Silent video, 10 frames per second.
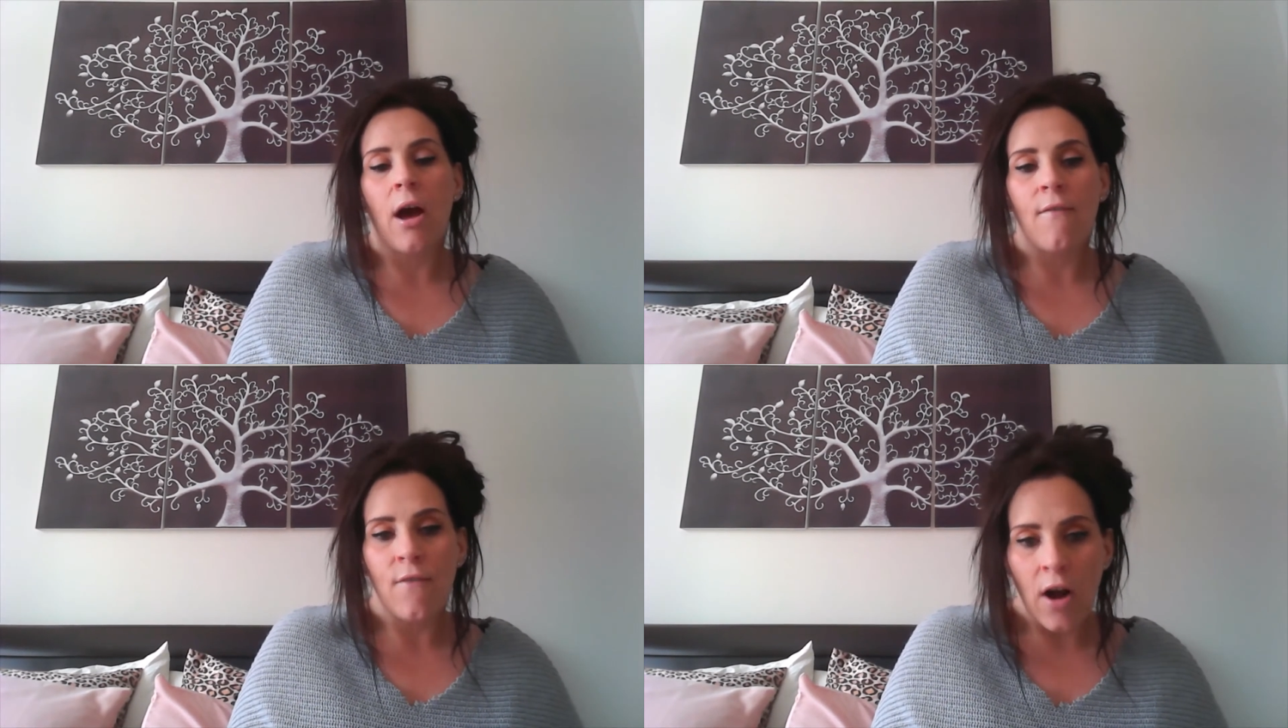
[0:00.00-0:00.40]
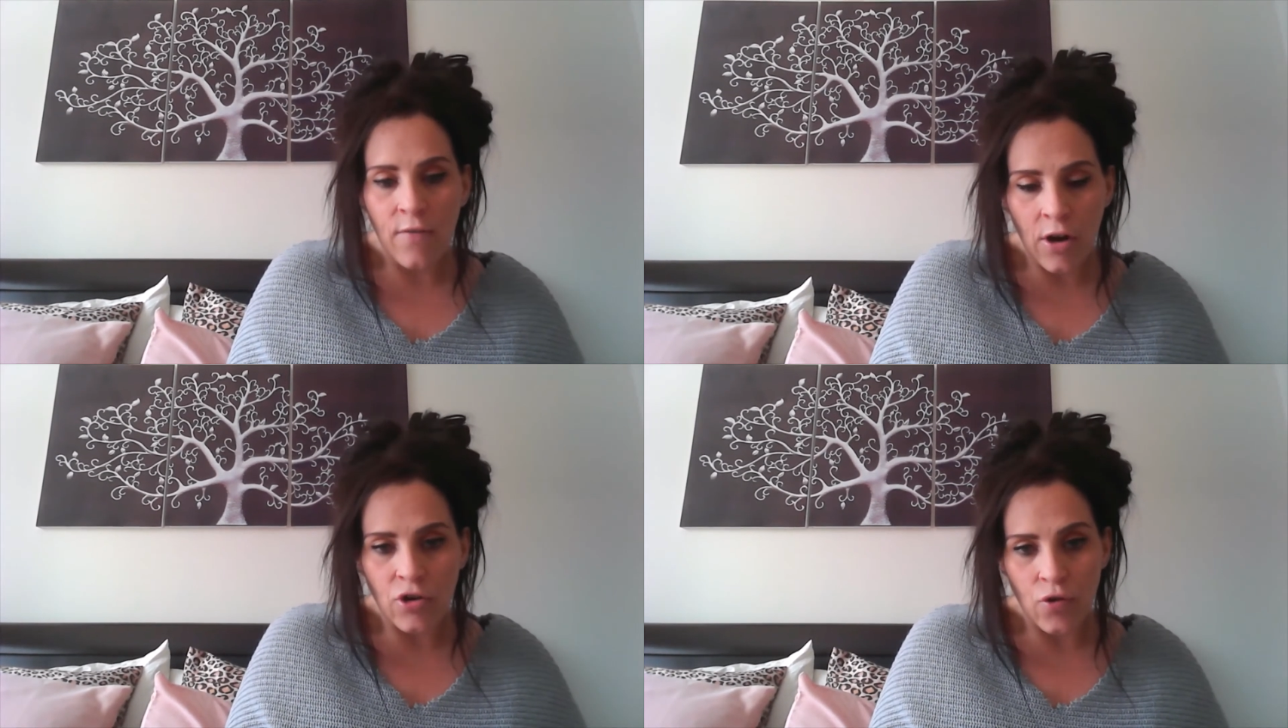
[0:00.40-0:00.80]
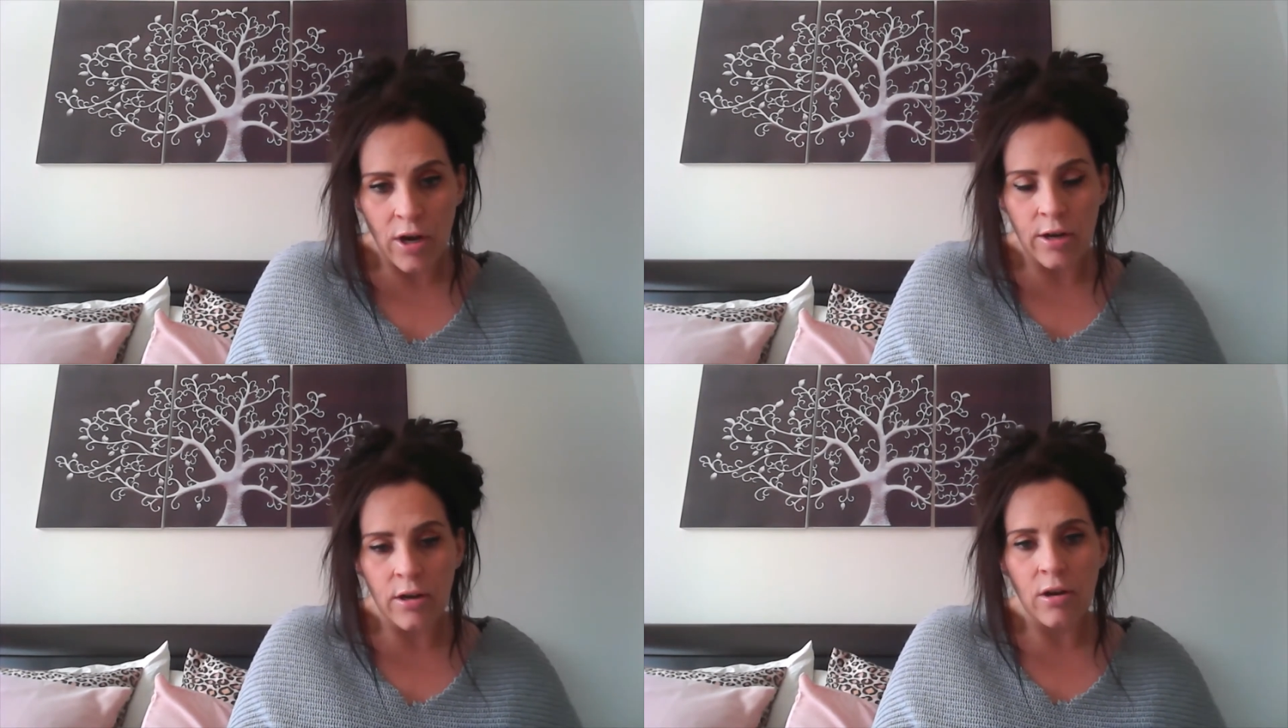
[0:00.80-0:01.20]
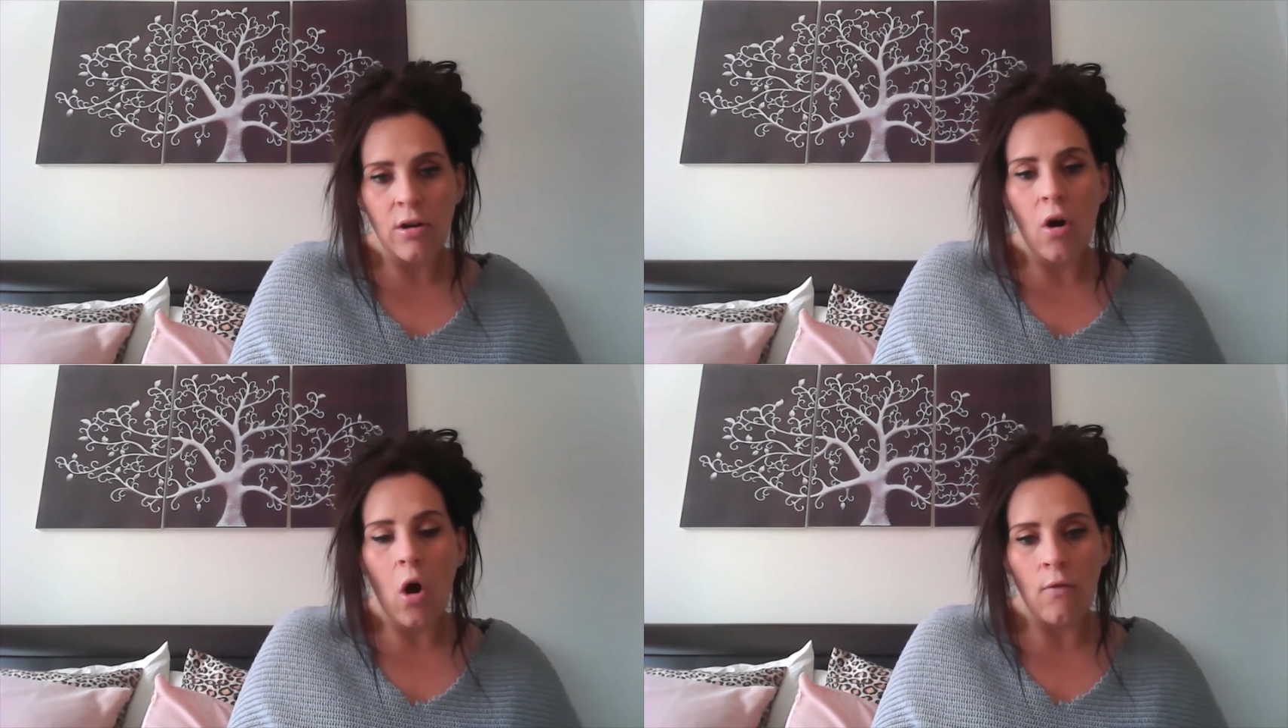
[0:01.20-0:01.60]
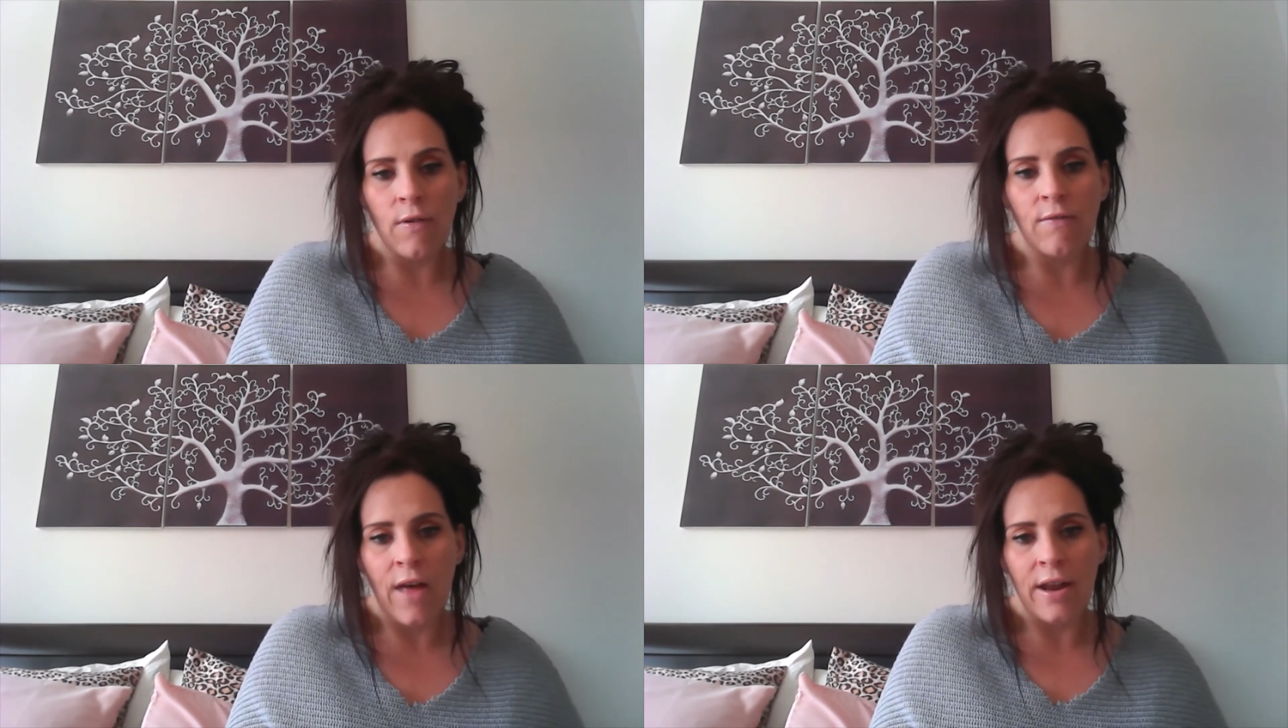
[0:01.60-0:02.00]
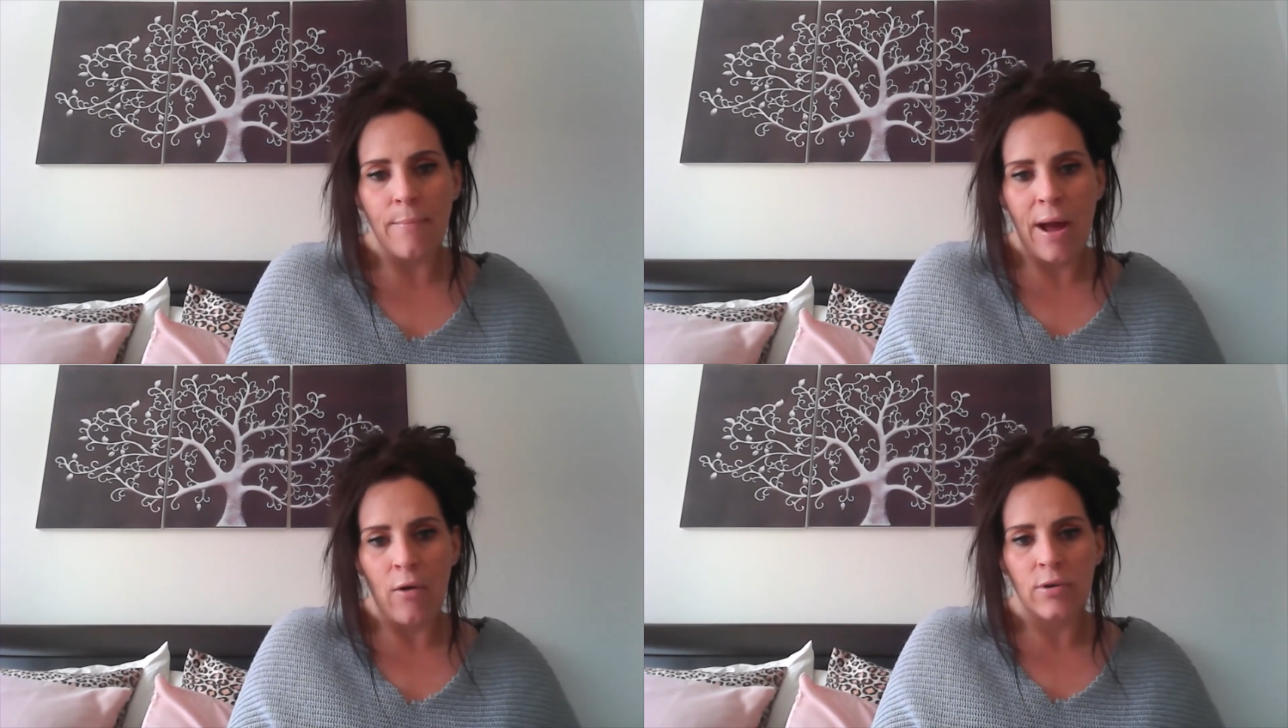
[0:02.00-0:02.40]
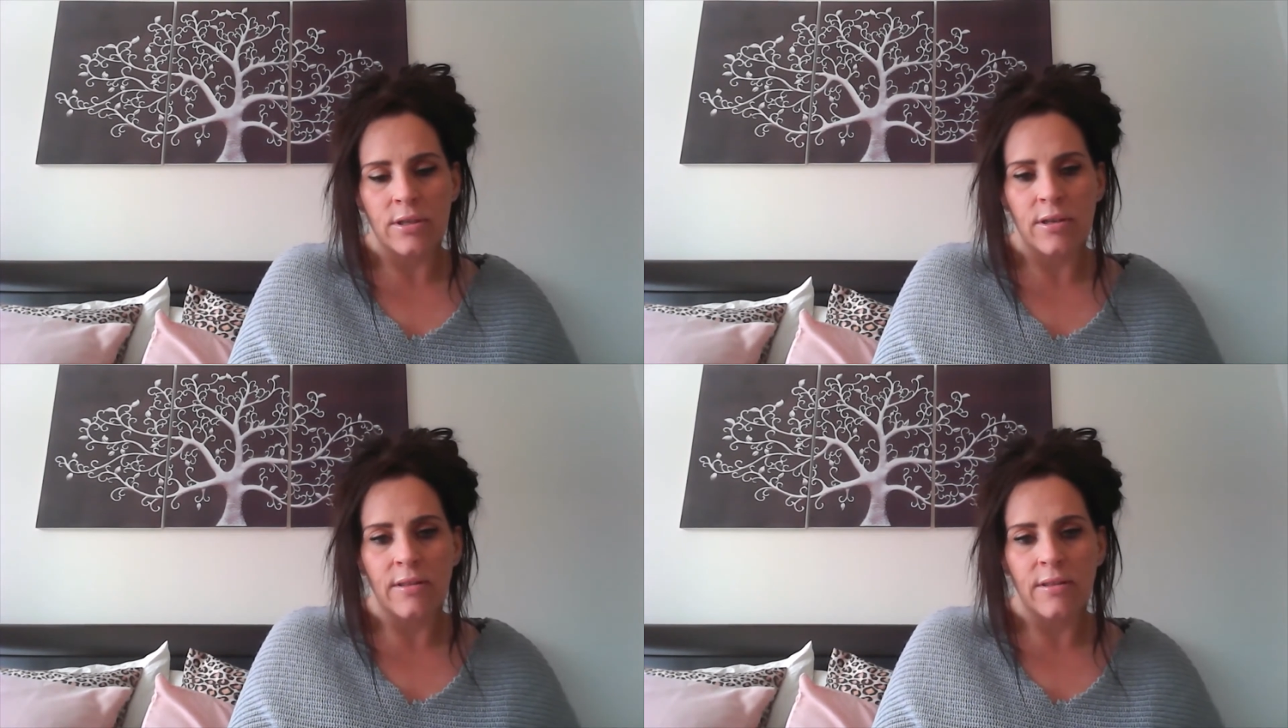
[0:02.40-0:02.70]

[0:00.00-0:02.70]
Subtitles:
500 off of that amount.